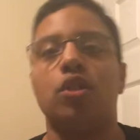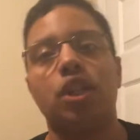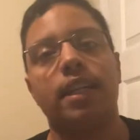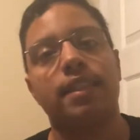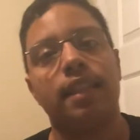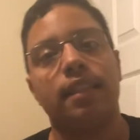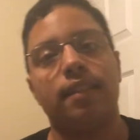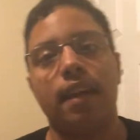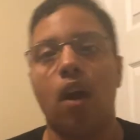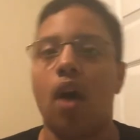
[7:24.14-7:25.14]
wish I could take
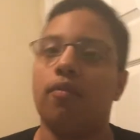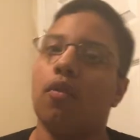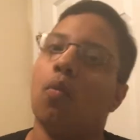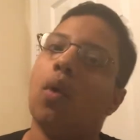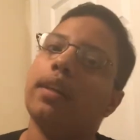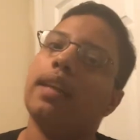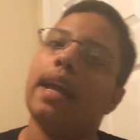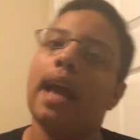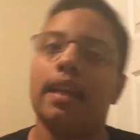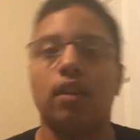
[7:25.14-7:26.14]
the day off for one
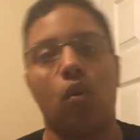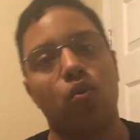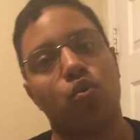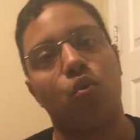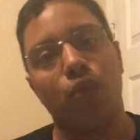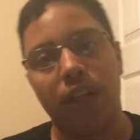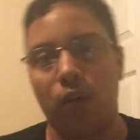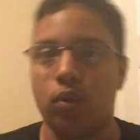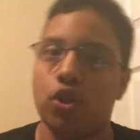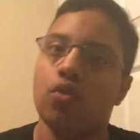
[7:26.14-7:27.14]
day out of the whole school year
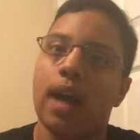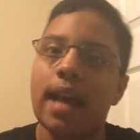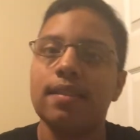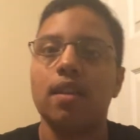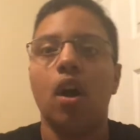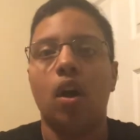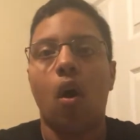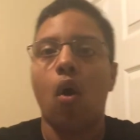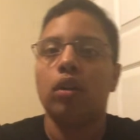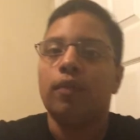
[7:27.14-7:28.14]
which you guys
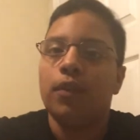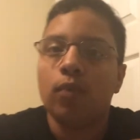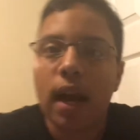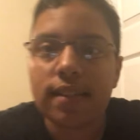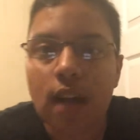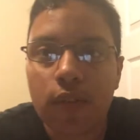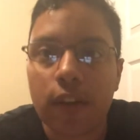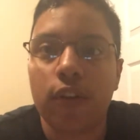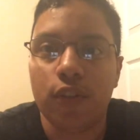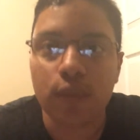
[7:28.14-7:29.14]
all of you guys out
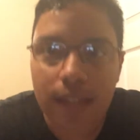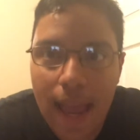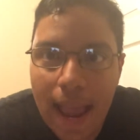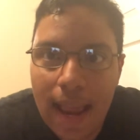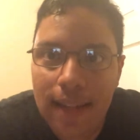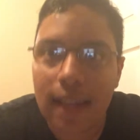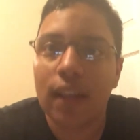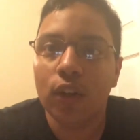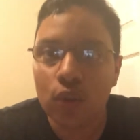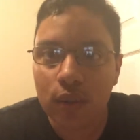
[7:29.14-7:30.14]
there you can
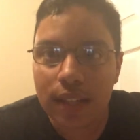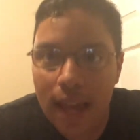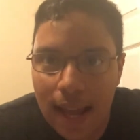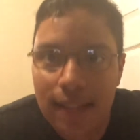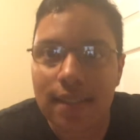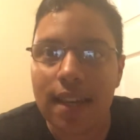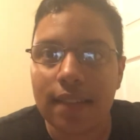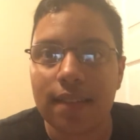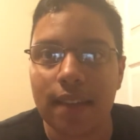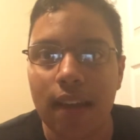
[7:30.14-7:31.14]
you can take
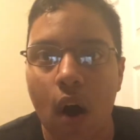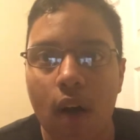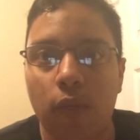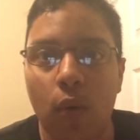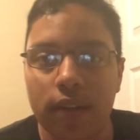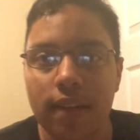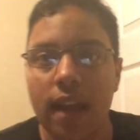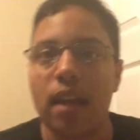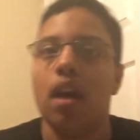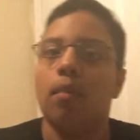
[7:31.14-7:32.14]
the day off one
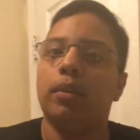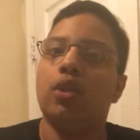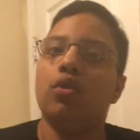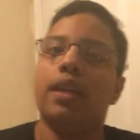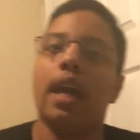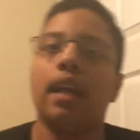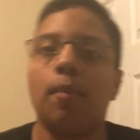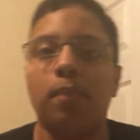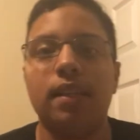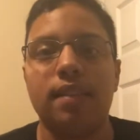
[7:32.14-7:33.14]
day but you
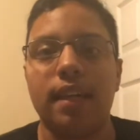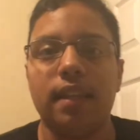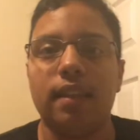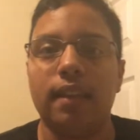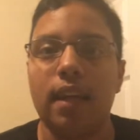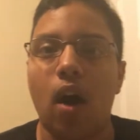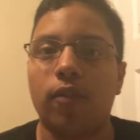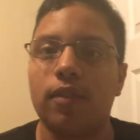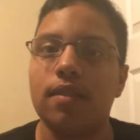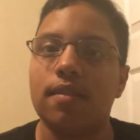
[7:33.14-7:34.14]
cannot be taking the day off
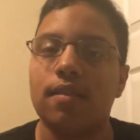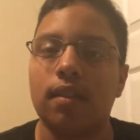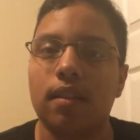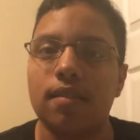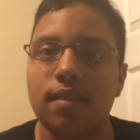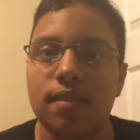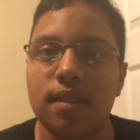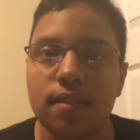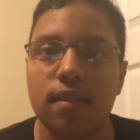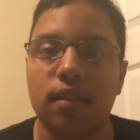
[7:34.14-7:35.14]

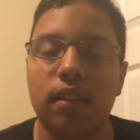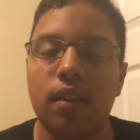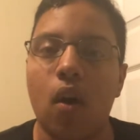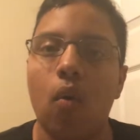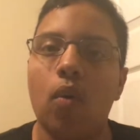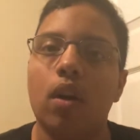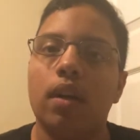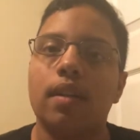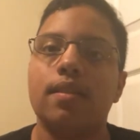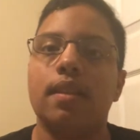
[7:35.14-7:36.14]
consistently though
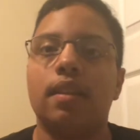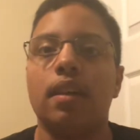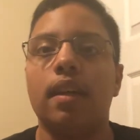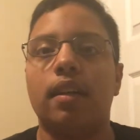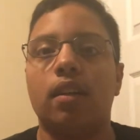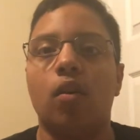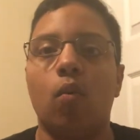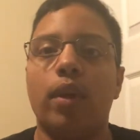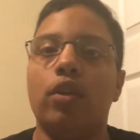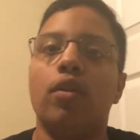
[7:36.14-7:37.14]
because it, it,
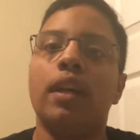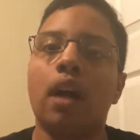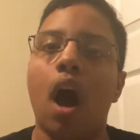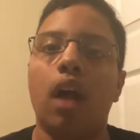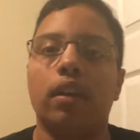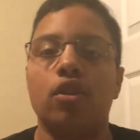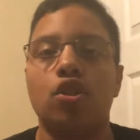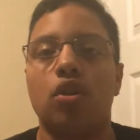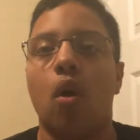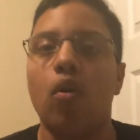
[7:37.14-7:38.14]
when you're in
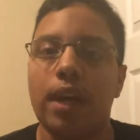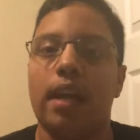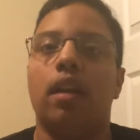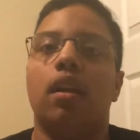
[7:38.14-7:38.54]
college okay